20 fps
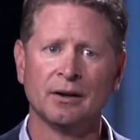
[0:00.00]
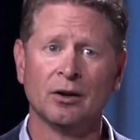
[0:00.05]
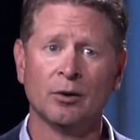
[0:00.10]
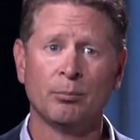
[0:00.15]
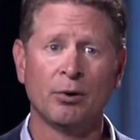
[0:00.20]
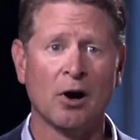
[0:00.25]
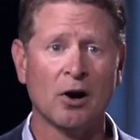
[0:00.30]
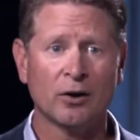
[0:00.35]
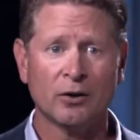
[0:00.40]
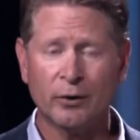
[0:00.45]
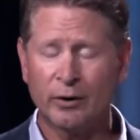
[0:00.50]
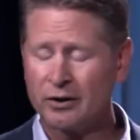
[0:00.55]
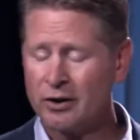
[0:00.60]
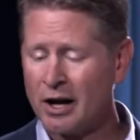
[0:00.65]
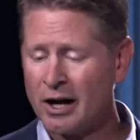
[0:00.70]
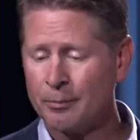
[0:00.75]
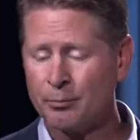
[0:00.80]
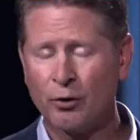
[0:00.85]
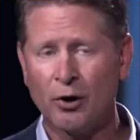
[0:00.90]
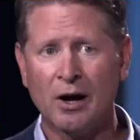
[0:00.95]
Partnering
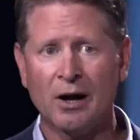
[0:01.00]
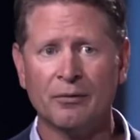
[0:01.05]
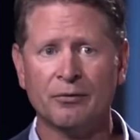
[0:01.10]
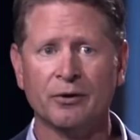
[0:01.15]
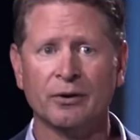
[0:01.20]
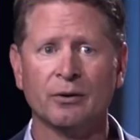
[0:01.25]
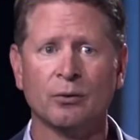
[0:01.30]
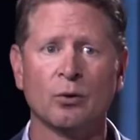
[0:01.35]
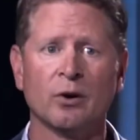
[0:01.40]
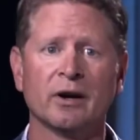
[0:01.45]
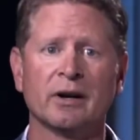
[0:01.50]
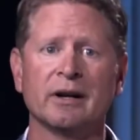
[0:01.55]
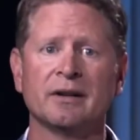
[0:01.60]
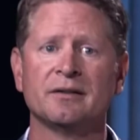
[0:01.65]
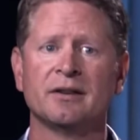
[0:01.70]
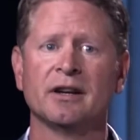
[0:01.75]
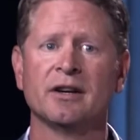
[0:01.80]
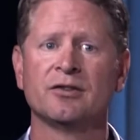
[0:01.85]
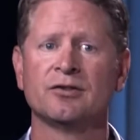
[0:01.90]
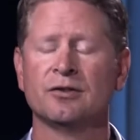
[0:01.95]
nonprofit
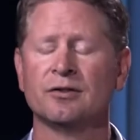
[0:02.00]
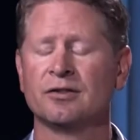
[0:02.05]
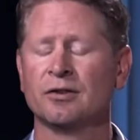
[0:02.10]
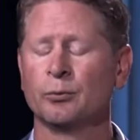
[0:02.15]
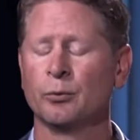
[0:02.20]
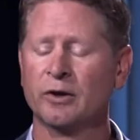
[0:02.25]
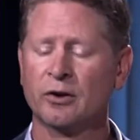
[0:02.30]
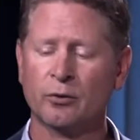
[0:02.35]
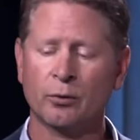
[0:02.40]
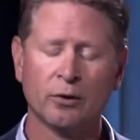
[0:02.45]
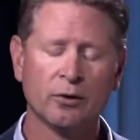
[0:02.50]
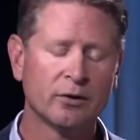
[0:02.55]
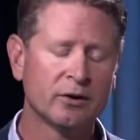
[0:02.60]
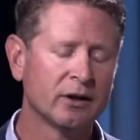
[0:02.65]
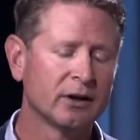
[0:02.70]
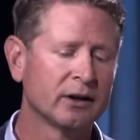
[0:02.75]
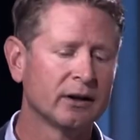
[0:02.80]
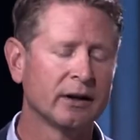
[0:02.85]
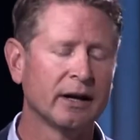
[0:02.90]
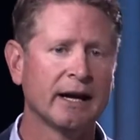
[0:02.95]
organizations and
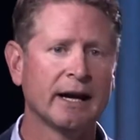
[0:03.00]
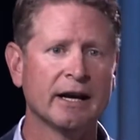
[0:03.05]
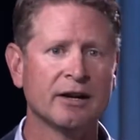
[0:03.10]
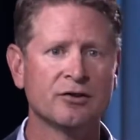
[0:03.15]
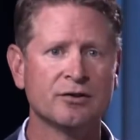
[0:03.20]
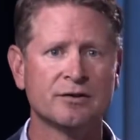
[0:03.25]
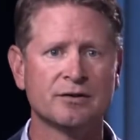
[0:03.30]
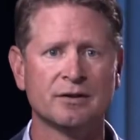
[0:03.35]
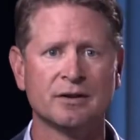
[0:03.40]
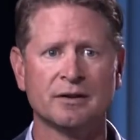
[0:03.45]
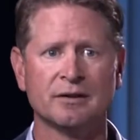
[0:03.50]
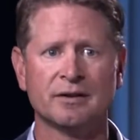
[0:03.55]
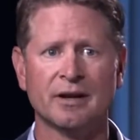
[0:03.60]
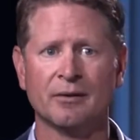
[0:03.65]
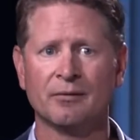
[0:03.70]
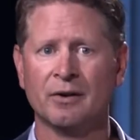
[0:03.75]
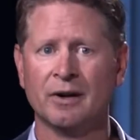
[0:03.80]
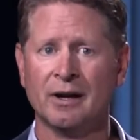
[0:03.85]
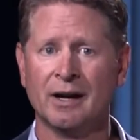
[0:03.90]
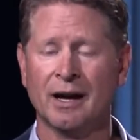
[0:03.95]
recruiting agencies have
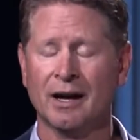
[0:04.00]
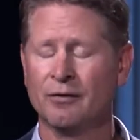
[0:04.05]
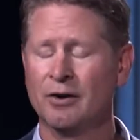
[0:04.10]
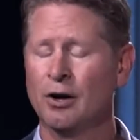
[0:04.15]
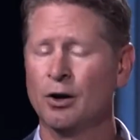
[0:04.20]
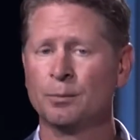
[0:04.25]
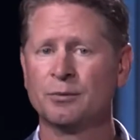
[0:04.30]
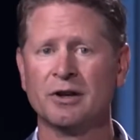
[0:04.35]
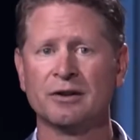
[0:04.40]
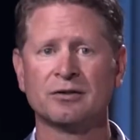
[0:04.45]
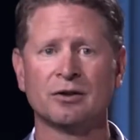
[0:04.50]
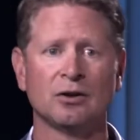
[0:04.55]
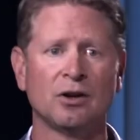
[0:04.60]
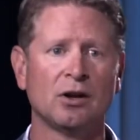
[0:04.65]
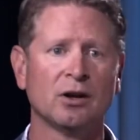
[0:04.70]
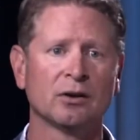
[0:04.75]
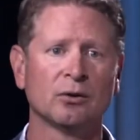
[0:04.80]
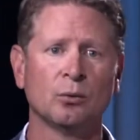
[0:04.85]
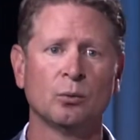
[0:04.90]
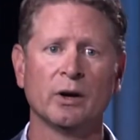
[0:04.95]
helped us
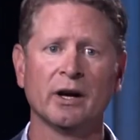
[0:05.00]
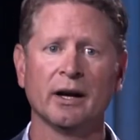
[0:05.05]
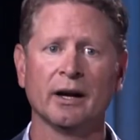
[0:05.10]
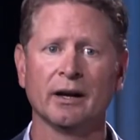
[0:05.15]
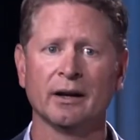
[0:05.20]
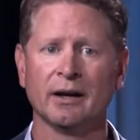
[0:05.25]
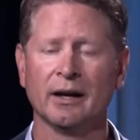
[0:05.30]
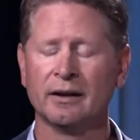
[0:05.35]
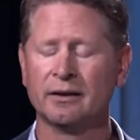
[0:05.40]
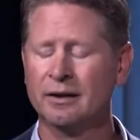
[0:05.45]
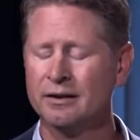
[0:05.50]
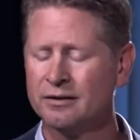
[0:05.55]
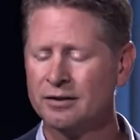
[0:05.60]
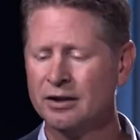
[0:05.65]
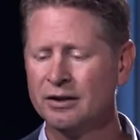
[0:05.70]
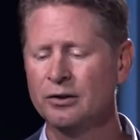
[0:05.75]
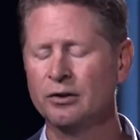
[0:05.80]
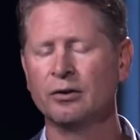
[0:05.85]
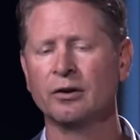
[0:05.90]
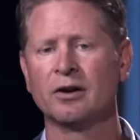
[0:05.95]
along the way and
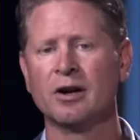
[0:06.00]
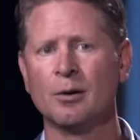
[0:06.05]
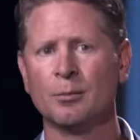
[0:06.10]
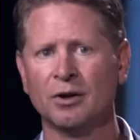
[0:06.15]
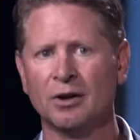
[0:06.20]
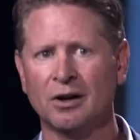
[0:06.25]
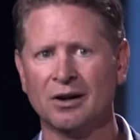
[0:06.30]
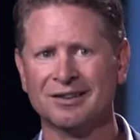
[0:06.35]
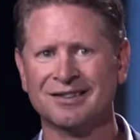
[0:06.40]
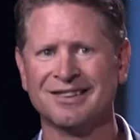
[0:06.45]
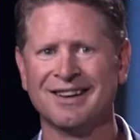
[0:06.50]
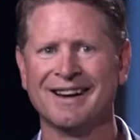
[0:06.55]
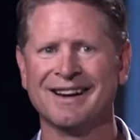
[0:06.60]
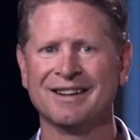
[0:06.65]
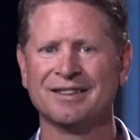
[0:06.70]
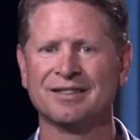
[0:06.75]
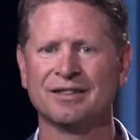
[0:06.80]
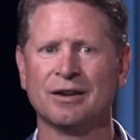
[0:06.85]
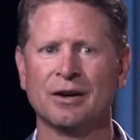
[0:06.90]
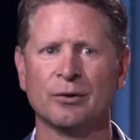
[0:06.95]
continue to come alongside
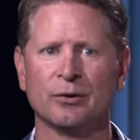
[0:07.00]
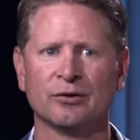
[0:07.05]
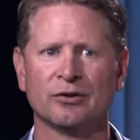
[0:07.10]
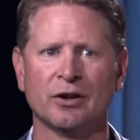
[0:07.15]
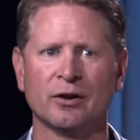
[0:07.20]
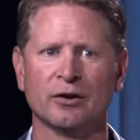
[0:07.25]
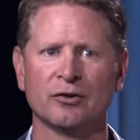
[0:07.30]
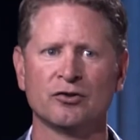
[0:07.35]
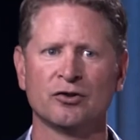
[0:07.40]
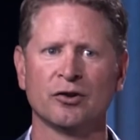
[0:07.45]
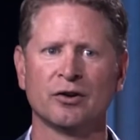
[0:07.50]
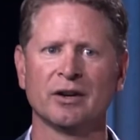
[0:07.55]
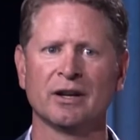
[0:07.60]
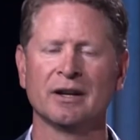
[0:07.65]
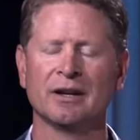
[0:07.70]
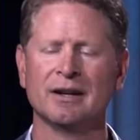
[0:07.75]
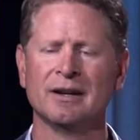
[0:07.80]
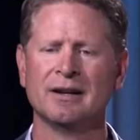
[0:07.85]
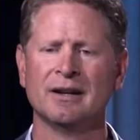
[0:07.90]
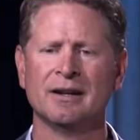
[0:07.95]
us and others on our journey.
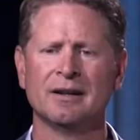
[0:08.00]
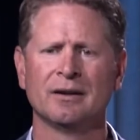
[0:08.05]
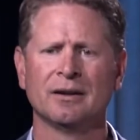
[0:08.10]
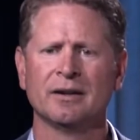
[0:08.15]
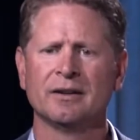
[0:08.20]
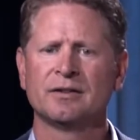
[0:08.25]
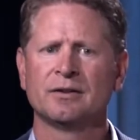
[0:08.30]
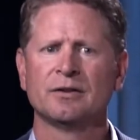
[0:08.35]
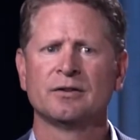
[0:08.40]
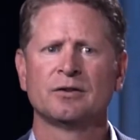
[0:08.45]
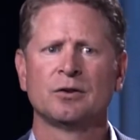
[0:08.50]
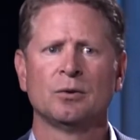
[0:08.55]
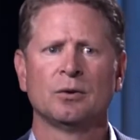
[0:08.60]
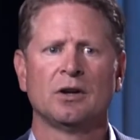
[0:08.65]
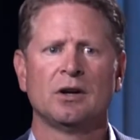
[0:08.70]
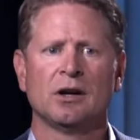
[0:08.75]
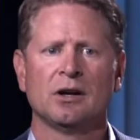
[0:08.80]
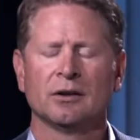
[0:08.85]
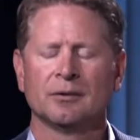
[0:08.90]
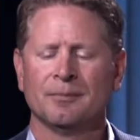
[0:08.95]
The list is so
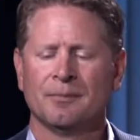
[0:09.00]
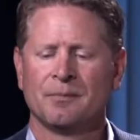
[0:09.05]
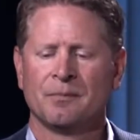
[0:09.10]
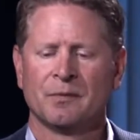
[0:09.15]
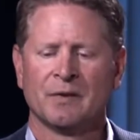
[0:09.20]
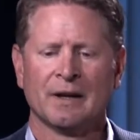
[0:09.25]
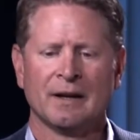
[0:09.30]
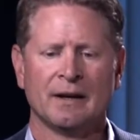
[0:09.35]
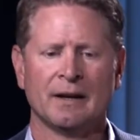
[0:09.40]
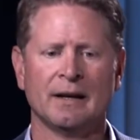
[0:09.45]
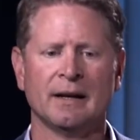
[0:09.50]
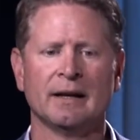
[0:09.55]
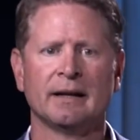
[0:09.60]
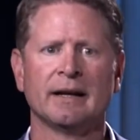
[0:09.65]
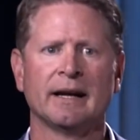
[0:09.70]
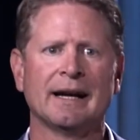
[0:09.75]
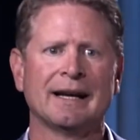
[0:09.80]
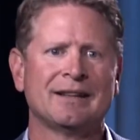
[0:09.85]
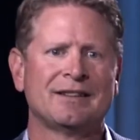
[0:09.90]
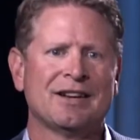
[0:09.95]
long
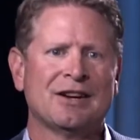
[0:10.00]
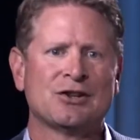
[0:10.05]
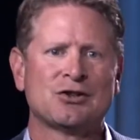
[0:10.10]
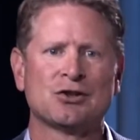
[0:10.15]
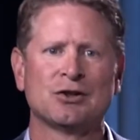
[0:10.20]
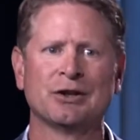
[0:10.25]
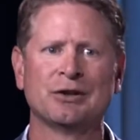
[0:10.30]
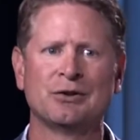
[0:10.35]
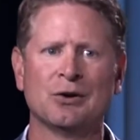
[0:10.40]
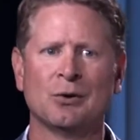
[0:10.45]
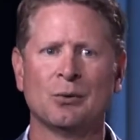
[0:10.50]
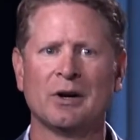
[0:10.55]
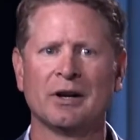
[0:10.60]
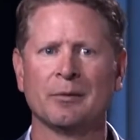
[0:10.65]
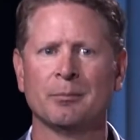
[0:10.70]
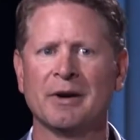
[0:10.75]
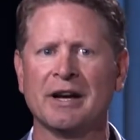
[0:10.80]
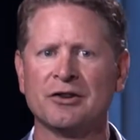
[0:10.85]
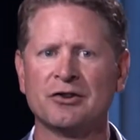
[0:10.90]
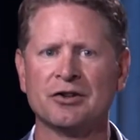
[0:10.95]
that I intentionally don't want to
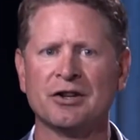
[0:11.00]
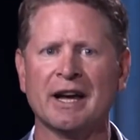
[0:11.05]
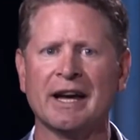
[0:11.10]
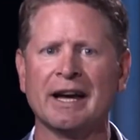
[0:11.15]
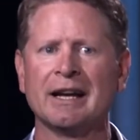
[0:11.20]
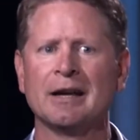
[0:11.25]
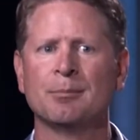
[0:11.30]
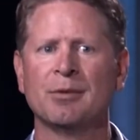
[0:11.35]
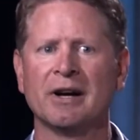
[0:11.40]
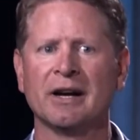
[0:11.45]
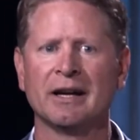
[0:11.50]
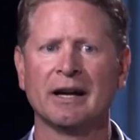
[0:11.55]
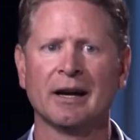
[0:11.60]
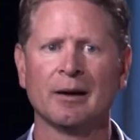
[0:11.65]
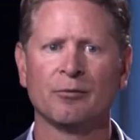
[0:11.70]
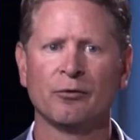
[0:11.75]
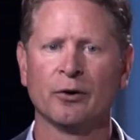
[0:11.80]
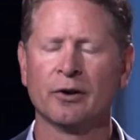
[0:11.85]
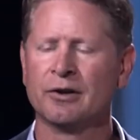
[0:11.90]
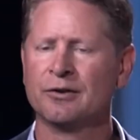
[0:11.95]
mention any by name
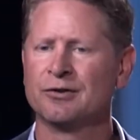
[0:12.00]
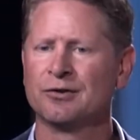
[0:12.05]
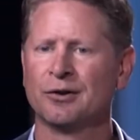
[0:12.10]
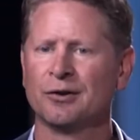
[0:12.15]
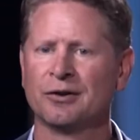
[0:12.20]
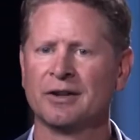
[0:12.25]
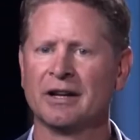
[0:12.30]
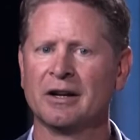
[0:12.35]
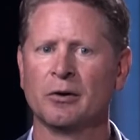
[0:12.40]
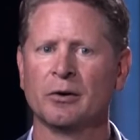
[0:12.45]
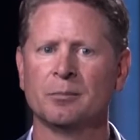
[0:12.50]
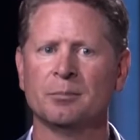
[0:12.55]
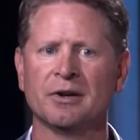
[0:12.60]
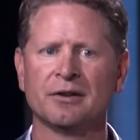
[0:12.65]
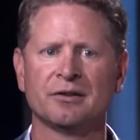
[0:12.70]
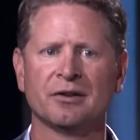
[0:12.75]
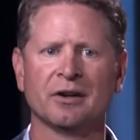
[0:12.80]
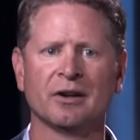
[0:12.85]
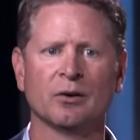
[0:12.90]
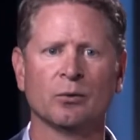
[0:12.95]
for concern that I would
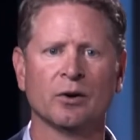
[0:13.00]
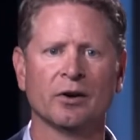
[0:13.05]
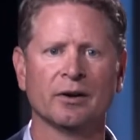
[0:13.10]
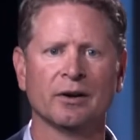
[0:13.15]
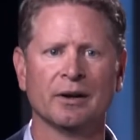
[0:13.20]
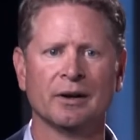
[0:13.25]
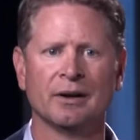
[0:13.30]
miss anyone.